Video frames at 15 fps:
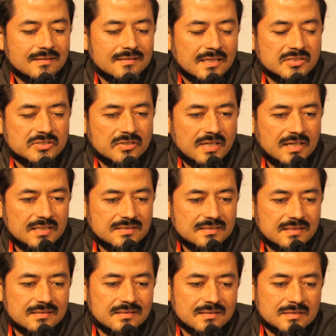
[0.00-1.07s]

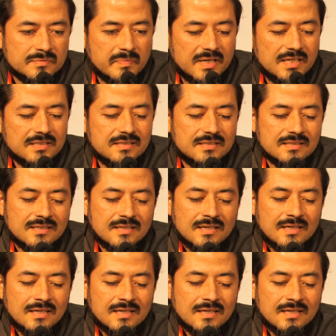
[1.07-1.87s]
nationalistic Hispanic